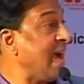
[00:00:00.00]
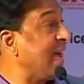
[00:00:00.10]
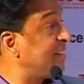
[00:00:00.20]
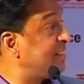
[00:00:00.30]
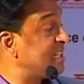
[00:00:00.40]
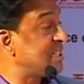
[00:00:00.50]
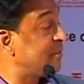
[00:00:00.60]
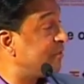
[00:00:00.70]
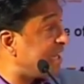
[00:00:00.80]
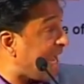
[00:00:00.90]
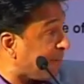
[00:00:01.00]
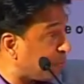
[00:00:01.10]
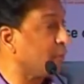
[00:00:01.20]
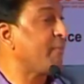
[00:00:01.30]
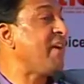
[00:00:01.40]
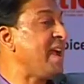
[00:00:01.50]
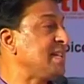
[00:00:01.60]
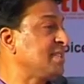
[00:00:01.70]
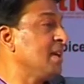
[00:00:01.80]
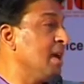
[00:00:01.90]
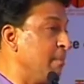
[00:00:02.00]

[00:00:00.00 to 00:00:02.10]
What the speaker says: And this we have to face